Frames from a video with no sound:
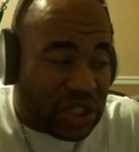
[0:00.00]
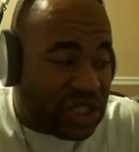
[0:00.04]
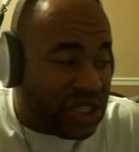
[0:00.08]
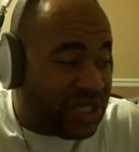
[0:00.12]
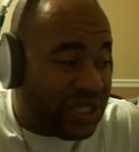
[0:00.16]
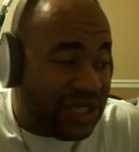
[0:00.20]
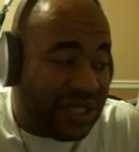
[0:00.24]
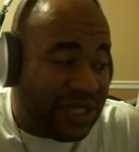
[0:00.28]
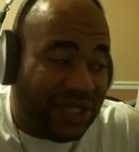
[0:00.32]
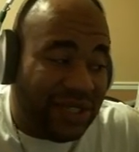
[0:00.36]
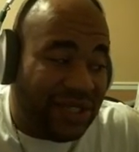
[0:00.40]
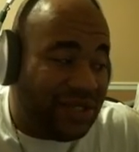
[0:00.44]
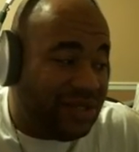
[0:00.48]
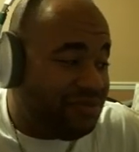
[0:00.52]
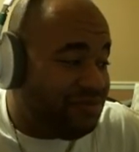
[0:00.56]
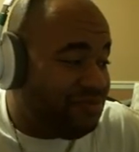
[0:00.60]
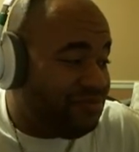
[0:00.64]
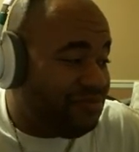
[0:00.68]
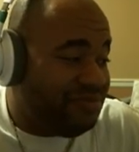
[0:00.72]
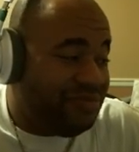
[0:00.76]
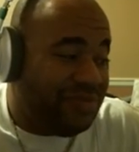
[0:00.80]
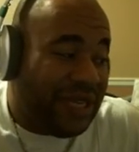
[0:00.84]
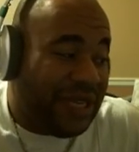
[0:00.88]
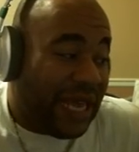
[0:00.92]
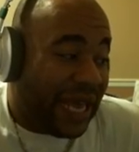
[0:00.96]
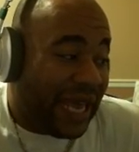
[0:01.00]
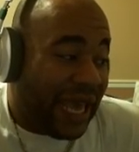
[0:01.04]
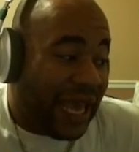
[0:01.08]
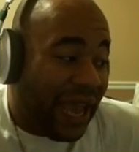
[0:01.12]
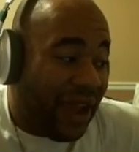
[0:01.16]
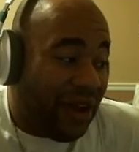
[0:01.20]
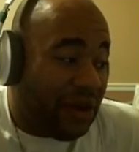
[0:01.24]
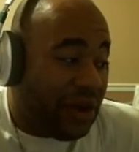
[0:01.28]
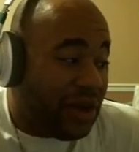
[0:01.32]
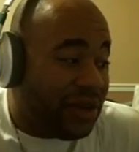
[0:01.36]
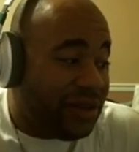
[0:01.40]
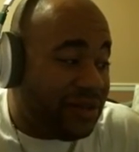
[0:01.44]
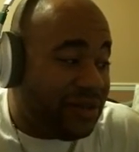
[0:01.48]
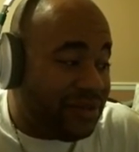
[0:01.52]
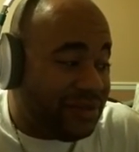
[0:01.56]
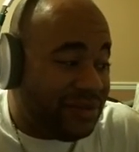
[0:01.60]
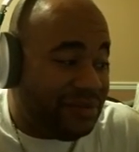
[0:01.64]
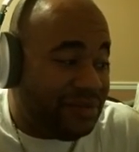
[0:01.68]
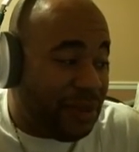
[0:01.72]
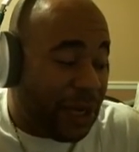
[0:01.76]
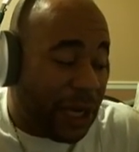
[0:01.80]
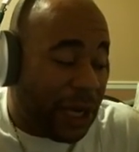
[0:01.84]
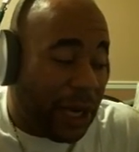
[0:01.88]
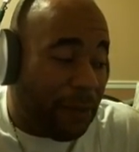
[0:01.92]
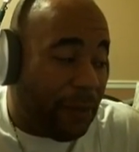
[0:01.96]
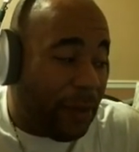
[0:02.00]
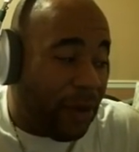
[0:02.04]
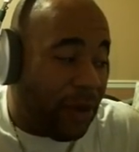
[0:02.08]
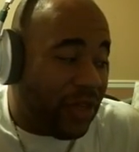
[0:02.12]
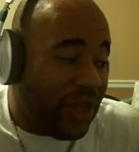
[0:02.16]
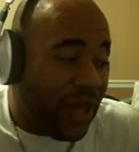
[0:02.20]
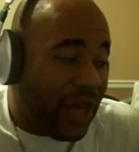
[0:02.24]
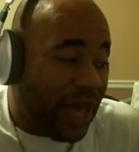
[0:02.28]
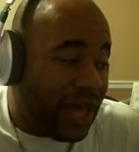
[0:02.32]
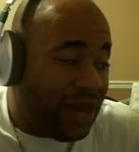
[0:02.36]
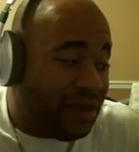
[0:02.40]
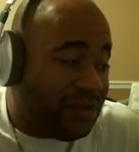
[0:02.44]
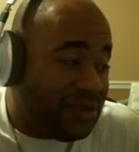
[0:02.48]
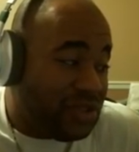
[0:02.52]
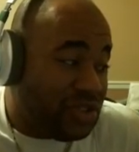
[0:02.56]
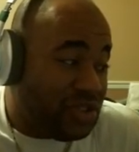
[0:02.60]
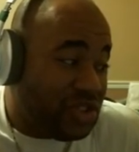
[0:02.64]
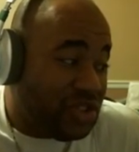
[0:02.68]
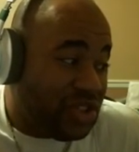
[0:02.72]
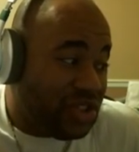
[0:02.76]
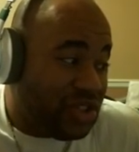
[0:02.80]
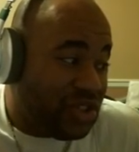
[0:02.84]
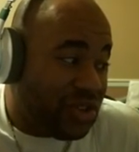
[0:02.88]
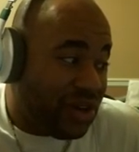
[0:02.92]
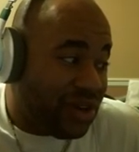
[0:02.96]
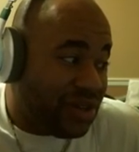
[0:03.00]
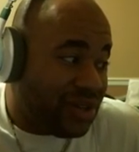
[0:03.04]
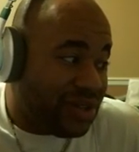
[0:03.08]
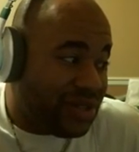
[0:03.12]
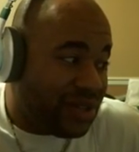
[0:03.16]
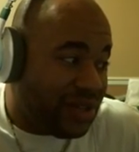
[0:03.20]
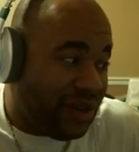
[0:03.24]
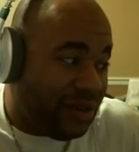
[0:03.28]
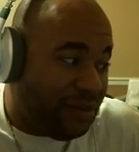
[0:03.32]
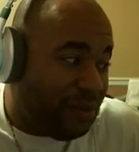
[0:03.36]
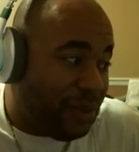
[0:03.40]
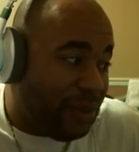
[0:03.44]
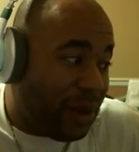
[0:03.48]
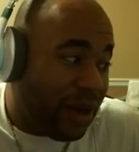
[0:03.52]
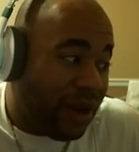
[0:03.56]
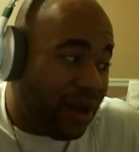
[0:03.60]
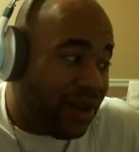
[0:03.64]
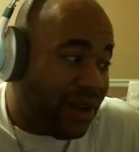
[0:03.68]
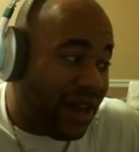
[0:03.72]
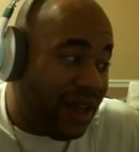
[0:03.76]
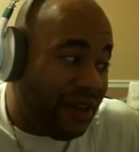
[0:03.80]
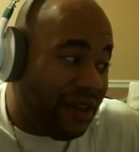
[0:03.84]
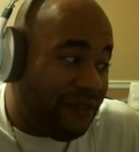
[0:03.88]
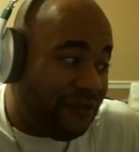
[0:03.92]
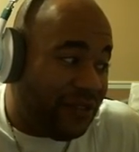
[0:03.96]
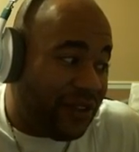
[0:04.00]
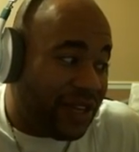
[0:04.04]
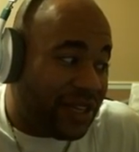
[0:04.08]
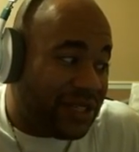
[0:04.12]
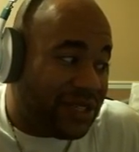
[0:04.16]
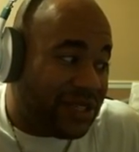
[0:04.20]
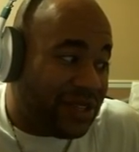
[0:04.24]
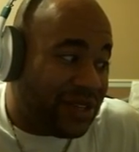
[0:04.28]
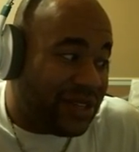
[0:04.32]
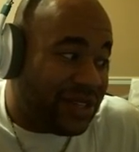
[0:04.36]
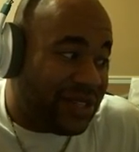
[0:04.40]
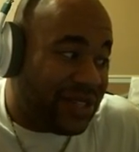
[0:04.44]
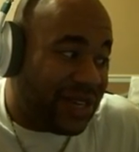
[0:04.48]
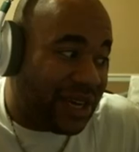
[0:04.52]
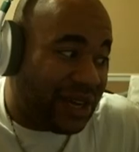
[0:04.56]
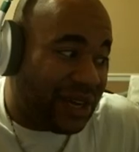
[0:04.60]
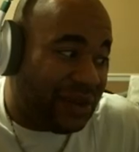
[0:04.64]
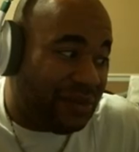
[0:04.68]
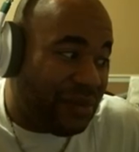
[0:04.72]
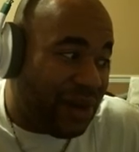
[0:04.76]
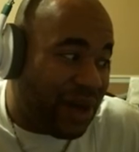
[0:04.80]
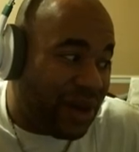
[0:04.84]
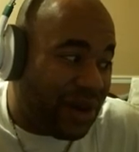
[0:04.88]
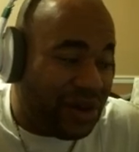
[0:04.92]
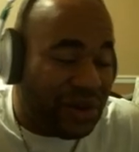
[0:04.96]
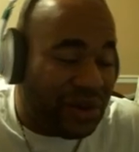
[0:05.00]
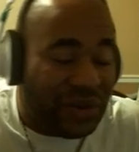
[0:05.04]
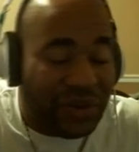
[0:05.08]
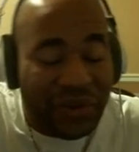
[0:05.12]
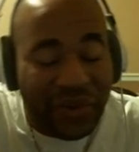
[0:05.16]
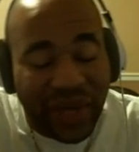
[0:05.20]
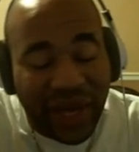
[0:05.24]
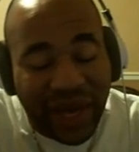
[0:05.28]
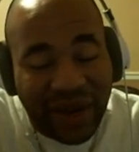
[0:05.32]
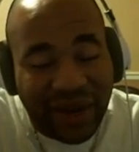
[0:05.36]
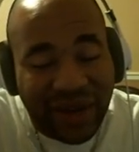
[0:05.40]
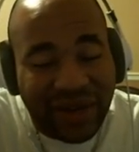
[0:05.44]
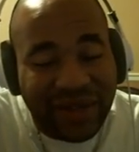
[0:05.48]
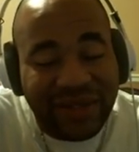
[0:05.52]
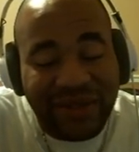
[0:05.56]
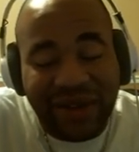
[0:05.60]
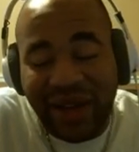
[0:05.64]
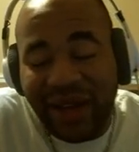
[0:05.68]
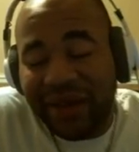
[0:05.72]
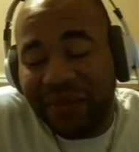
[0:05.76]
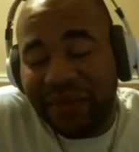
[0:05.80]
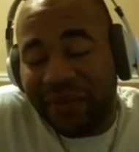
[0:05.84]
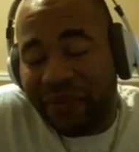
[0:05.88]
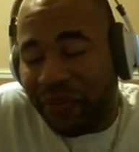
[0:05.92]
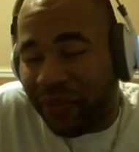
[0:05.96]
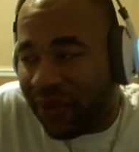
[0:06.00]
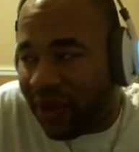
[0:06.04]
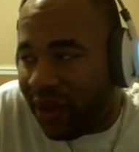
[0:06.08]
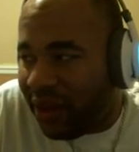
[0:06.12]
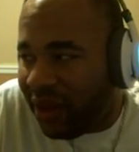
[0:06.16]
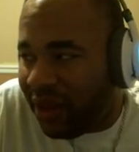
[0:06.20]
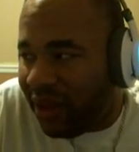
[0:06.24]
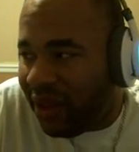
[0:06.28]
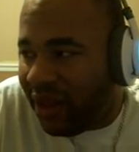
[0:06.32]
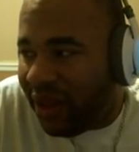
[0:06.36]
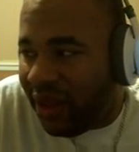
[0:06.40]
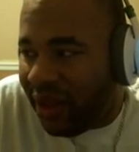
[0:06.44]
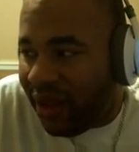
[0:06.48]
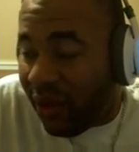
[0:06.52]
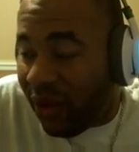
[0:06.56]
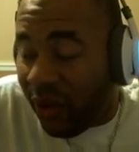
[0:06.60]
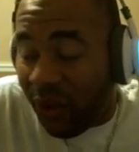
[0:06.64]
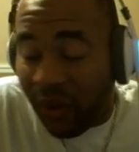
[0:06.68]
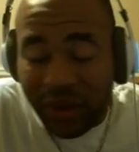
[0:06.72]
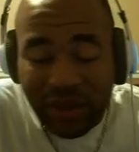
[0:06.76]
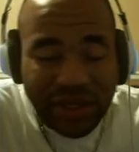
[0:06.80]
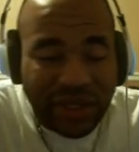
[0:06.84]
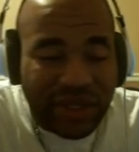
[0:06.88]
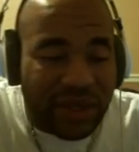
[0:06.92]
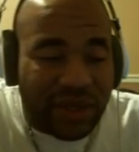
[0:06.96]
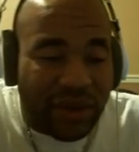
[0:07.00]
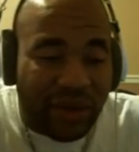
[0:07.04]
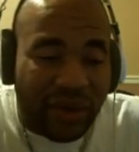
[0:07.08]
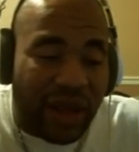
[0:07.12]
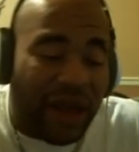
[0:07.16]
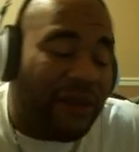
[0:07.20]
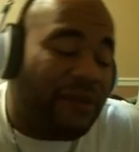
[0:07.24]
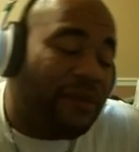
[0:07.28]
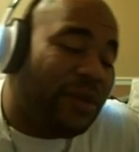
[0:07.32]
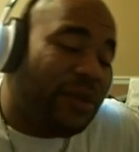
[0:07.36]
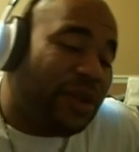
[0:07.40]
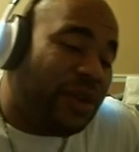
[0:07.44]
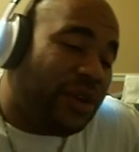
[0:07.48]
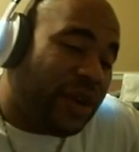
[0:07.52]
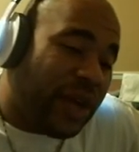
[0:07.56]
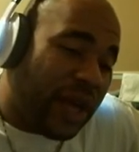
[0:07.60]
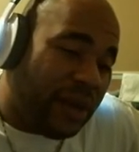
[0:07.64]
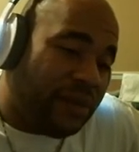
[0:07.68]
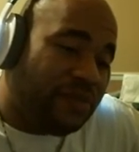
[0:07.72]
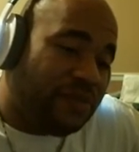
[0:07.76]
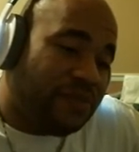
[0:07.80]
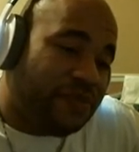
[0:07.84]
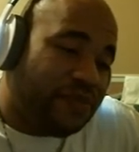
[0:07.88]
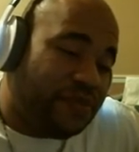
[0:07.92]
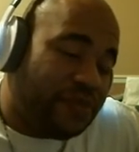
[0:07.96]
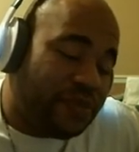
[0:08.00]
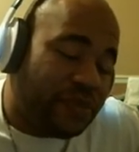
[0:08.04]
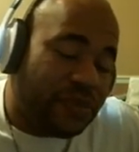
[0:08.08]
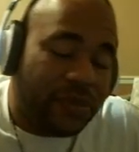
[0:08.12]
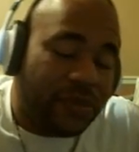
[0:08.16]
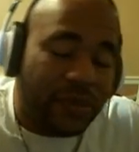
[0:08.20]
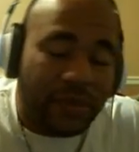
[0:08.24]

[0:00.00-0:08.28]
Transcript: just get carried, pick up all the items and enjoy yourself. Put on Netflix on the second monitor. Who cares, right? Or just don't have him in your game.